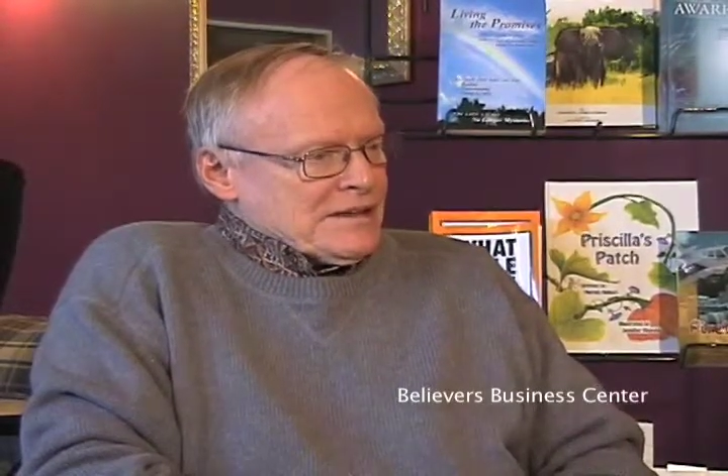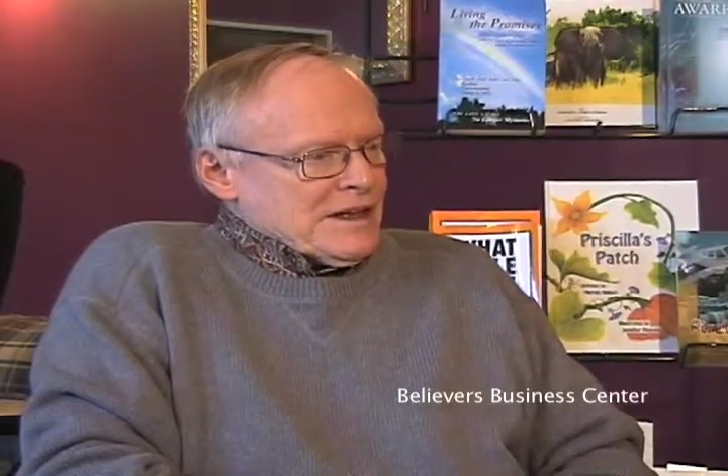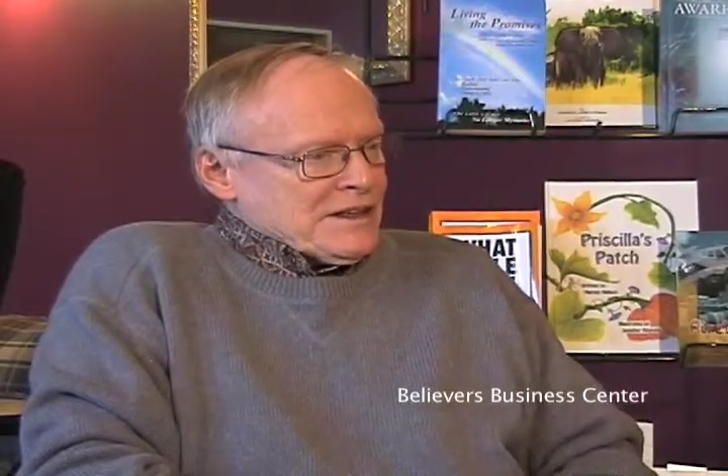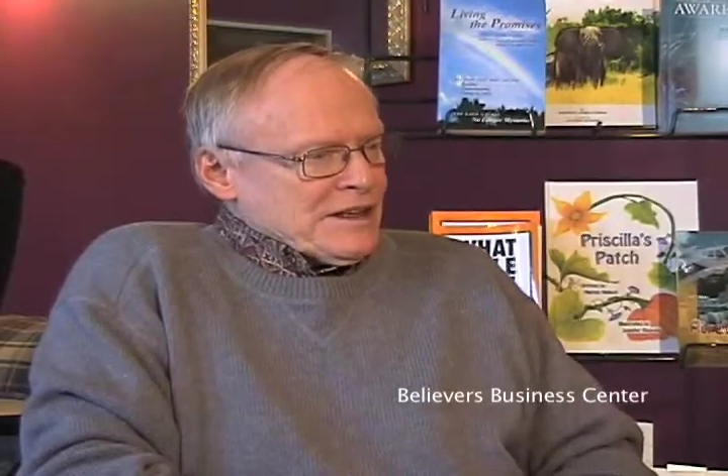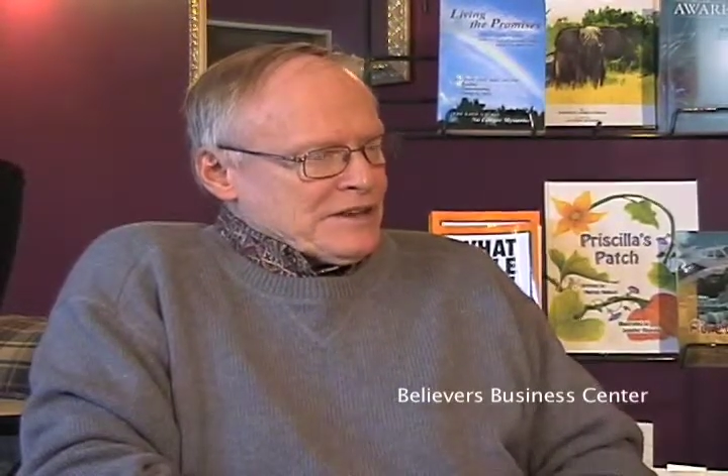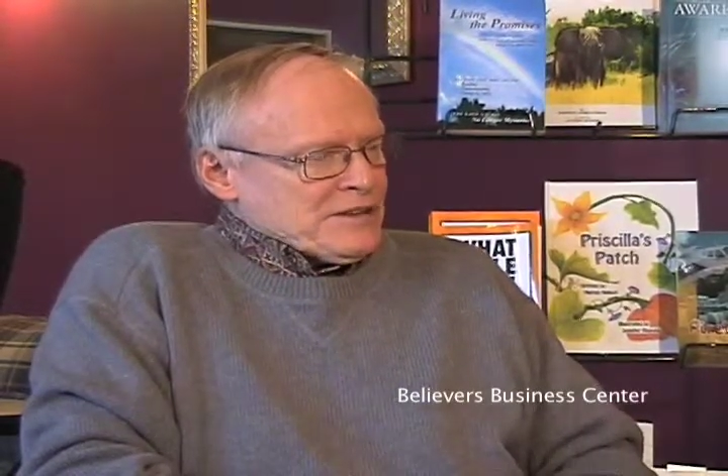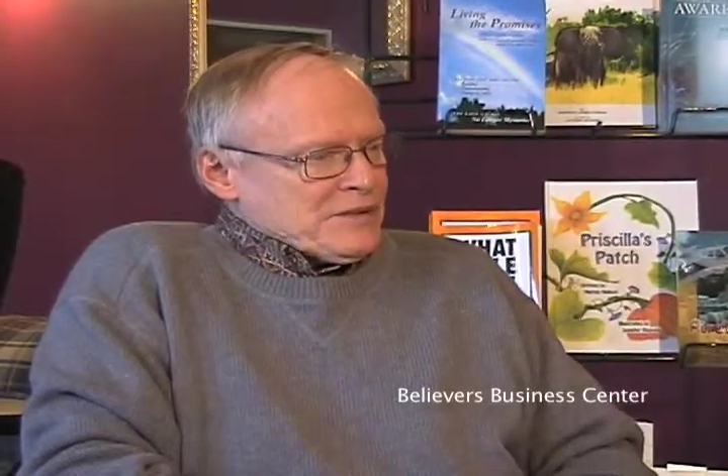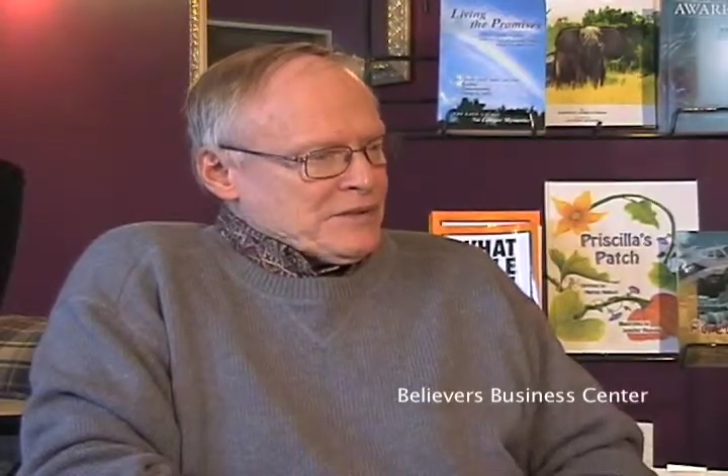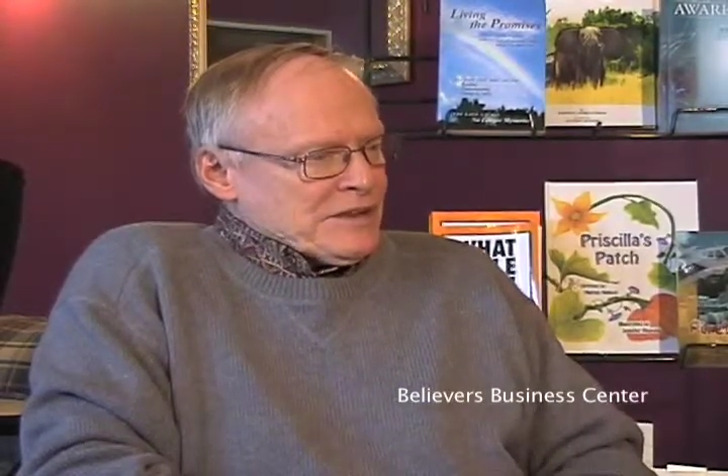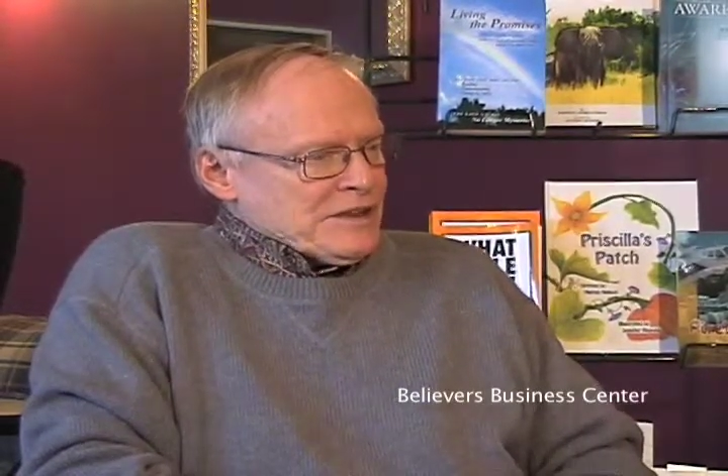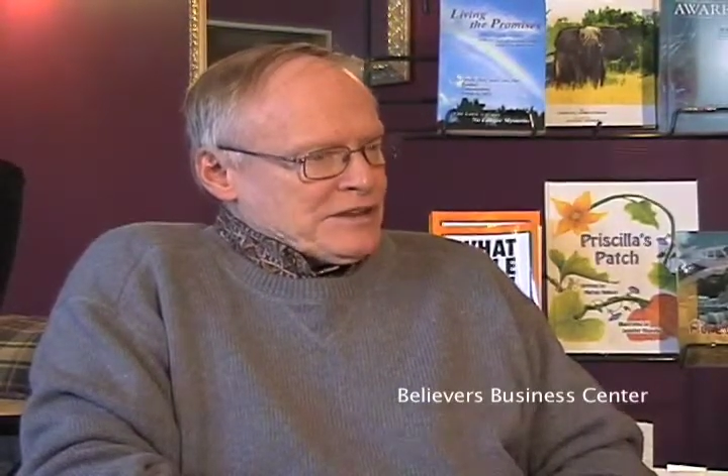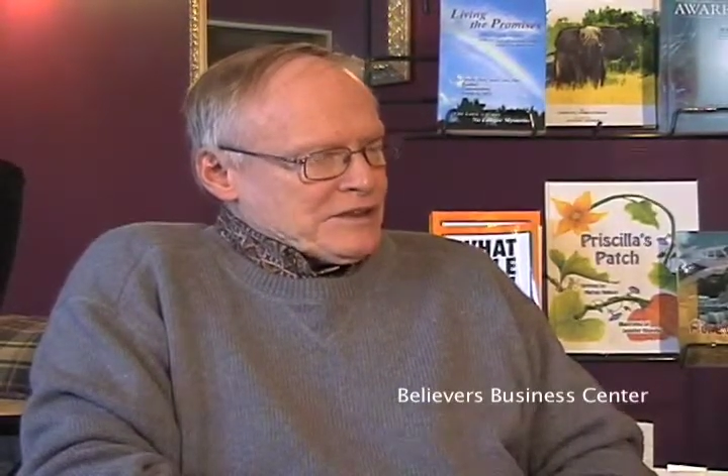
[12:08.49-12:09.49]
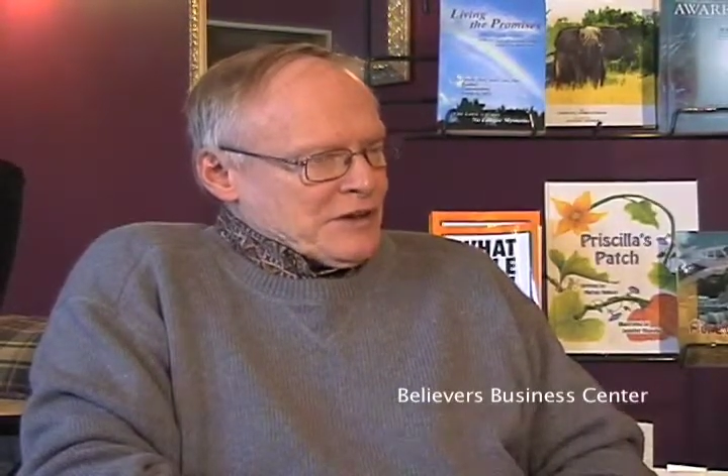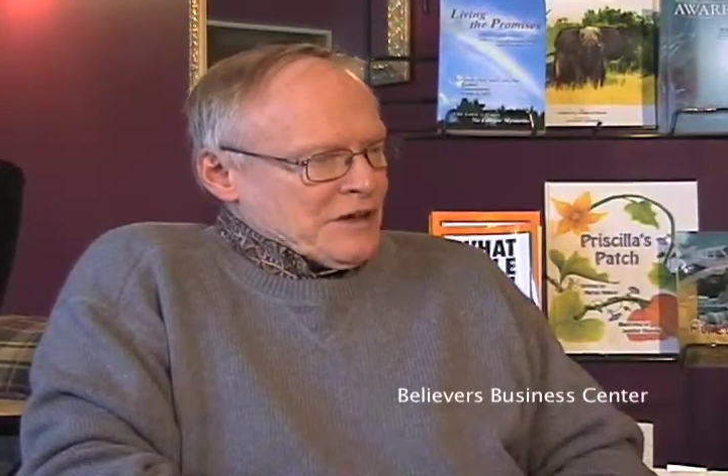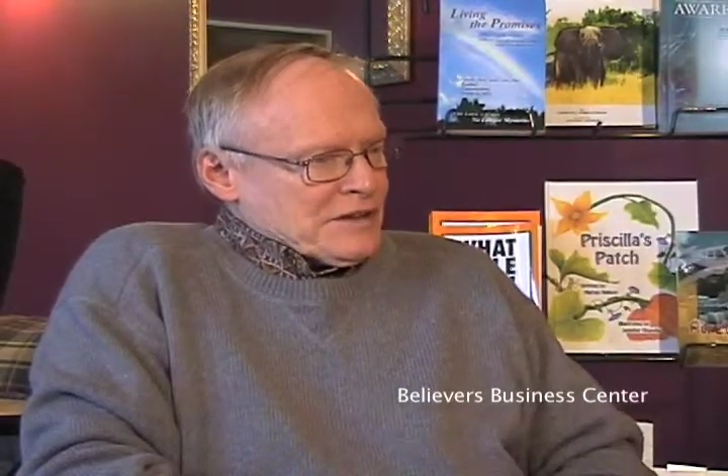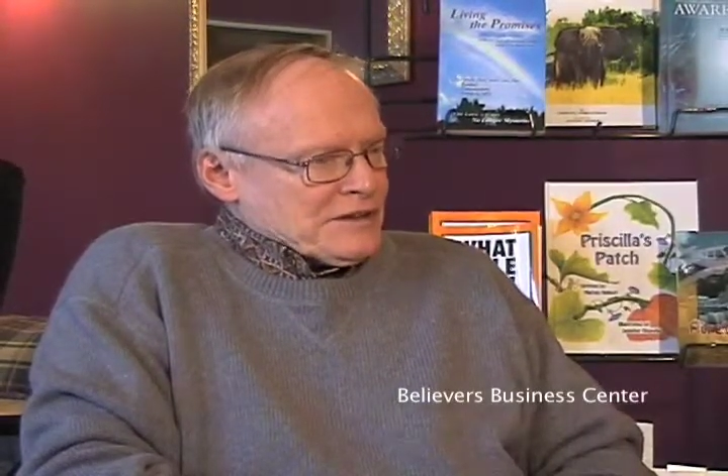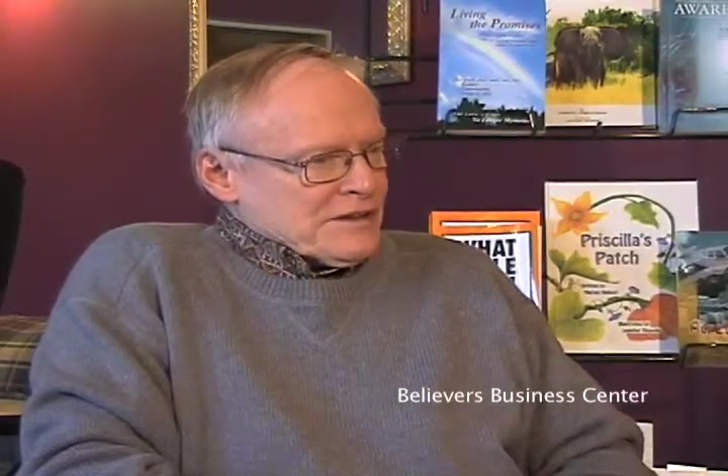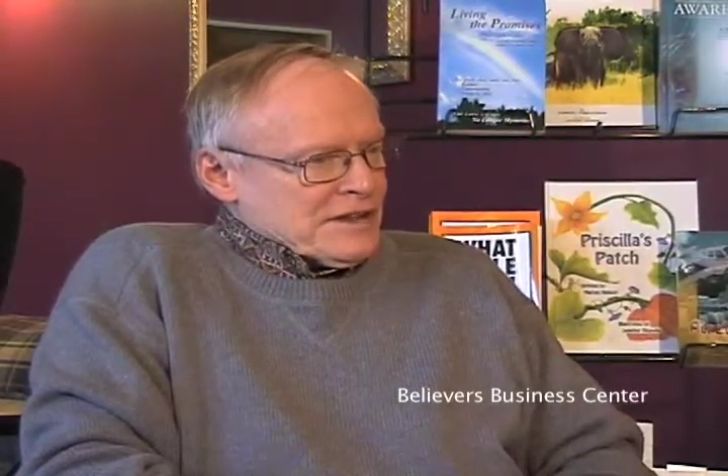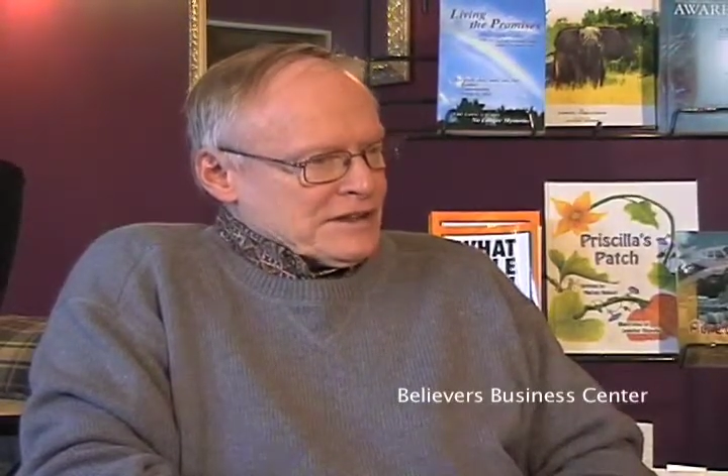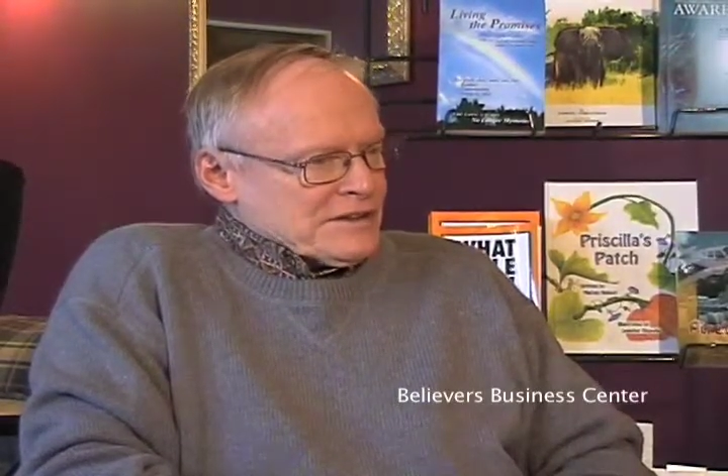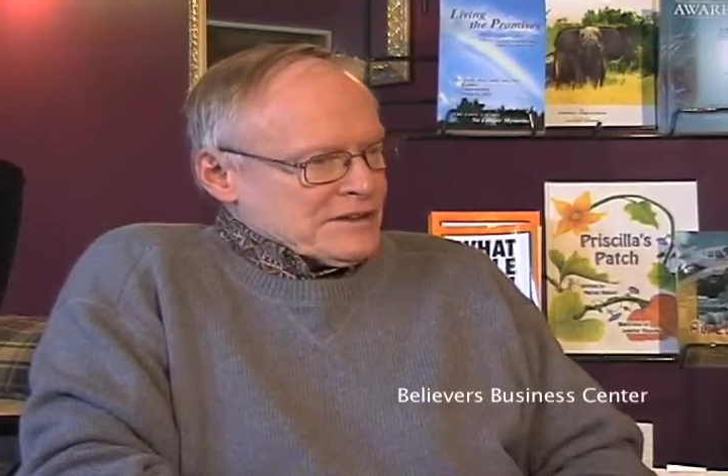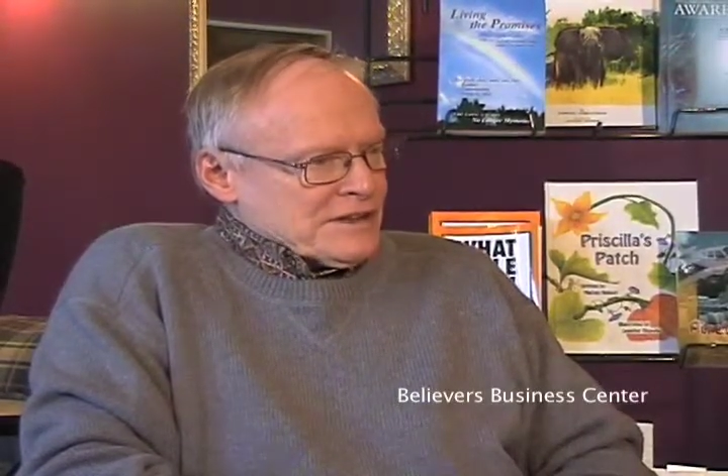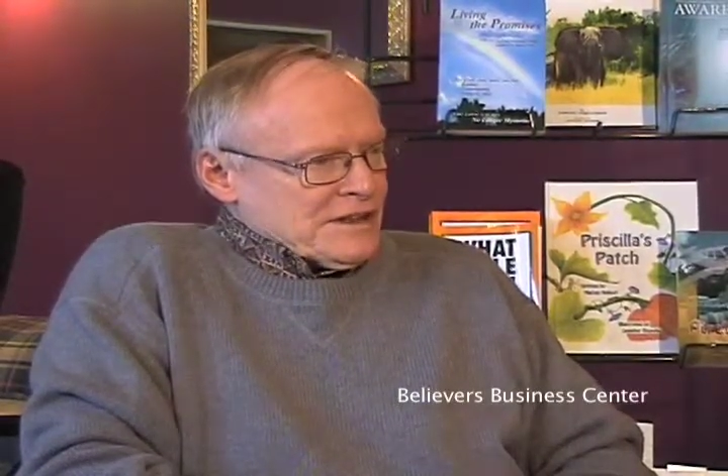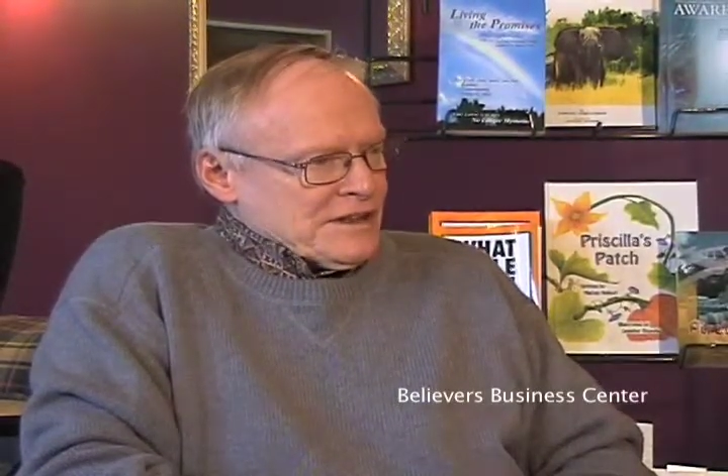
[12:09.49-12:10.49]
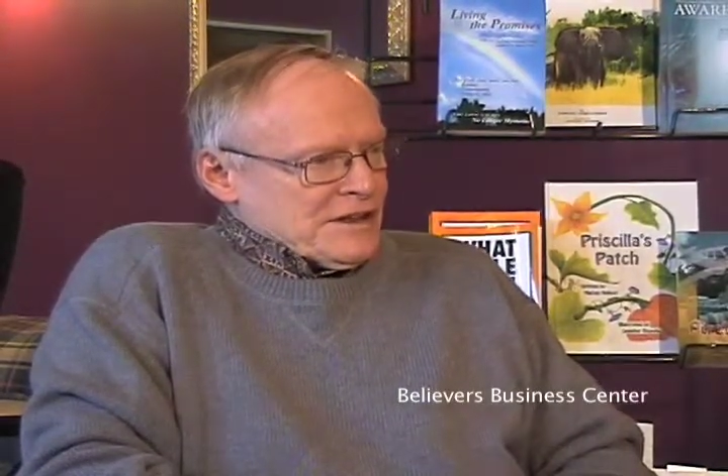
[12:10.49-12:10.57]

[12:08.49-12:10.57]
they need to be taught that,